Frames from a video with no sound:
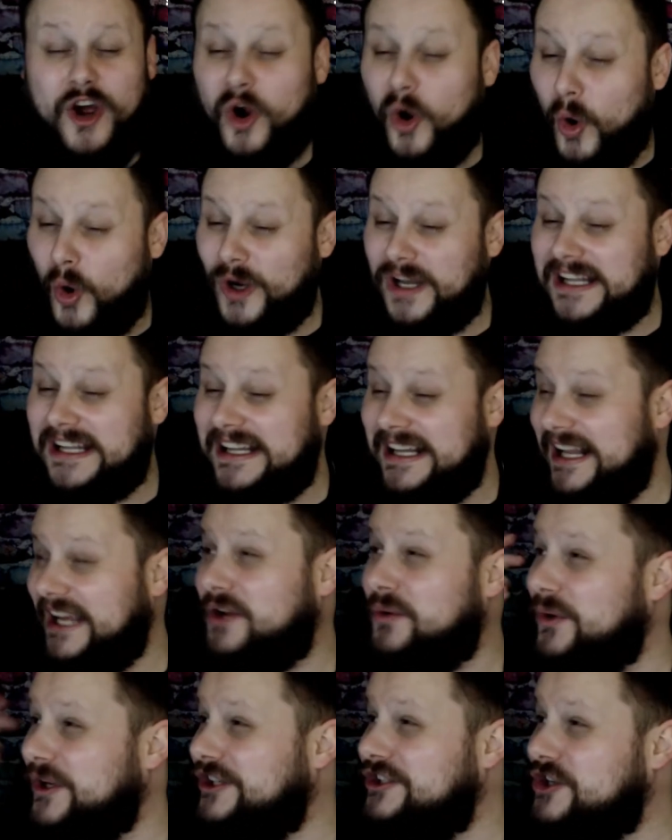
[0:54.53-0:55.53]
or
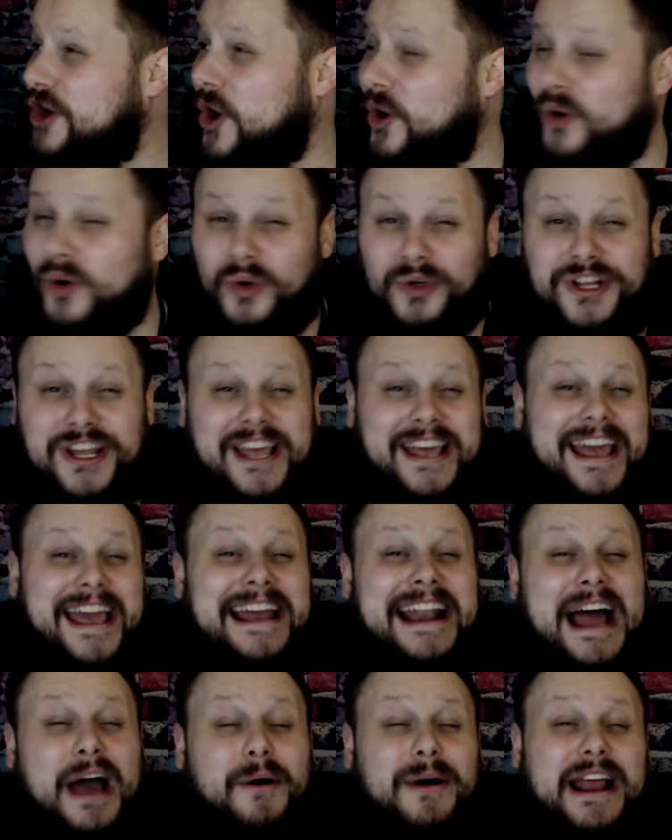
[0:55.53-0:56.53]
liquid gold,
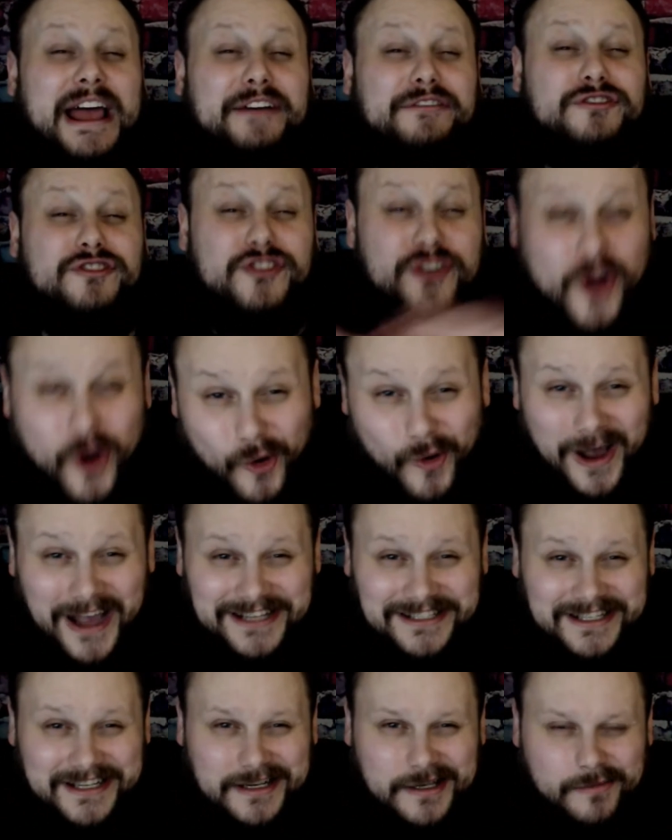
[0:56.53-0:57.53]
and I would have no
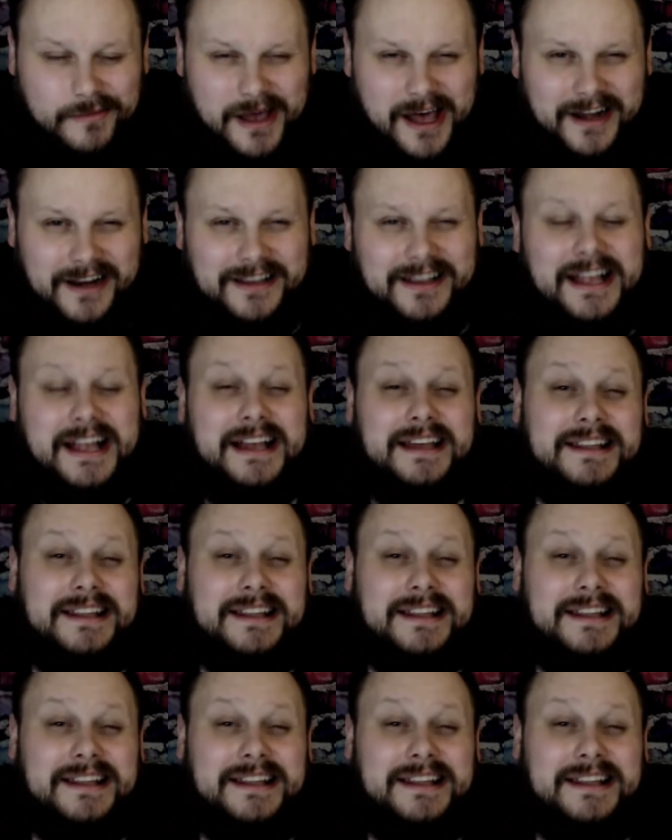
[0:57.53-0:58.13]
idea about it.